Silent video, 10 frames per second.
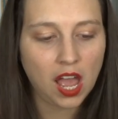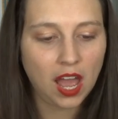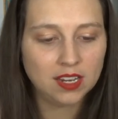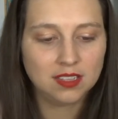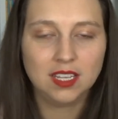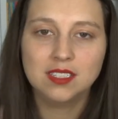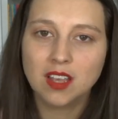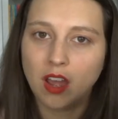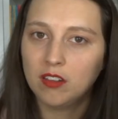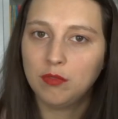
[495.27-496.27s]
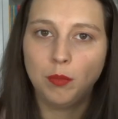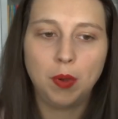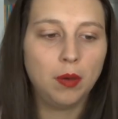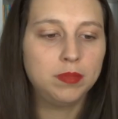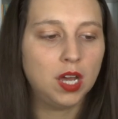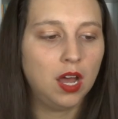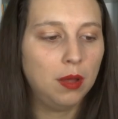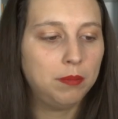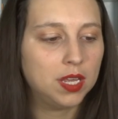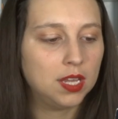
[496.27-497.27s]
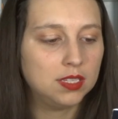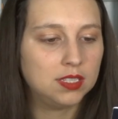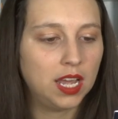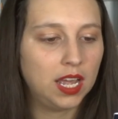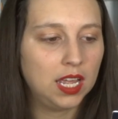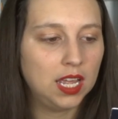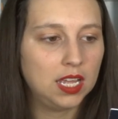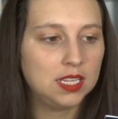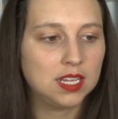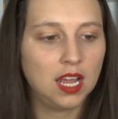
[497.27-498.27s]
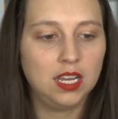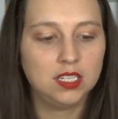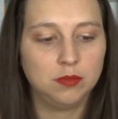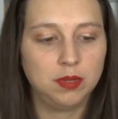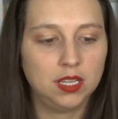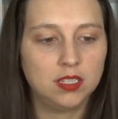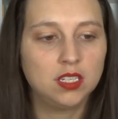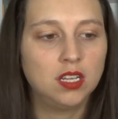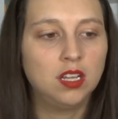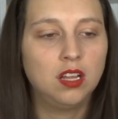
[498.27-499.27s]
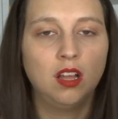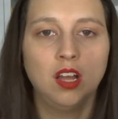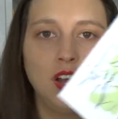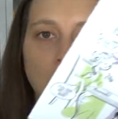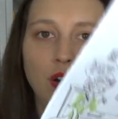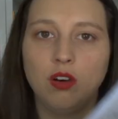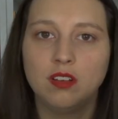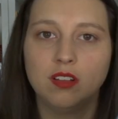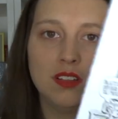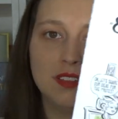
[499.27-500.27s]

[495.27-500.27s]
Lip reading: And this kind of popped up because there is a little bit on